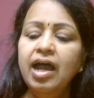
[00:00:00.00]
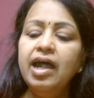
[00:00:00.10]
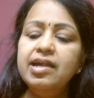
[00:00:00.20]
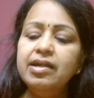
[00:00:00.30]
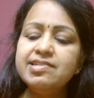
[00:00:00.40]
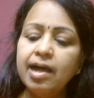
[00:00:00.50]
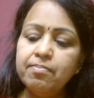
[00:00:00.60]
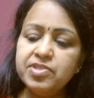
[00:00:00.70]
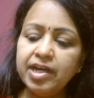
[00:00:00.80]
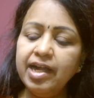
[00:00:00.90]
and
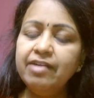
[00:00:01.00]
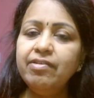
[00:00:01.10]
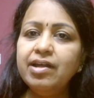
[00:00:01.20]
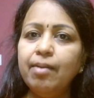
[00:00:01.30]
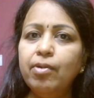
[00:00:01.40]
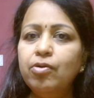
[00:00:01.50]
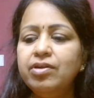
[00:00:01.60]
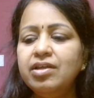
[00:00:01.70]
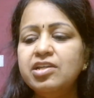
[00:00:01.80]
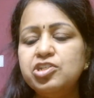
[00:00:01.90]
some child will come out
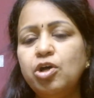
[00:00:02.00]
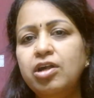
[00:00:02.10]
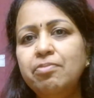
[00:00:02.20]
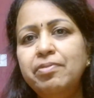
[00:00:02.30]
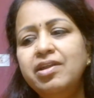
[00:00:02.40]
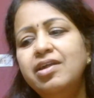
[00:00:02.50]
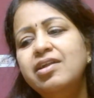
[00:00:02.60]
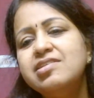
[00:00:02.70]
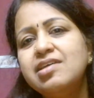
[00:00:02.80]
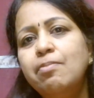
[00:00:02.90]
in a shorter period,
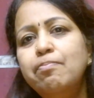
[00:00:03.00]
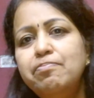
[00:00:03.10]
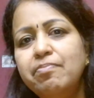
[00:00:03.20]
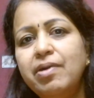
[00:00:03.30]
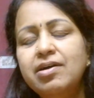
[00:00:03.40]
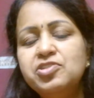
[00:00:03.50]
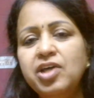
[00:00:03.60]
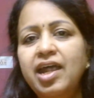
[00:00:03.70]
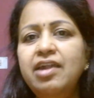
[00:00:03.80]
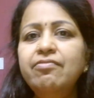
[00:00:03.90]
and some
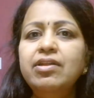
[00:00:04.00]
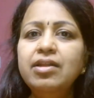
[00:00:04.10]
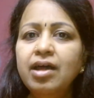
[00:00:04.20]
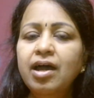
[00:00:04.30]
child will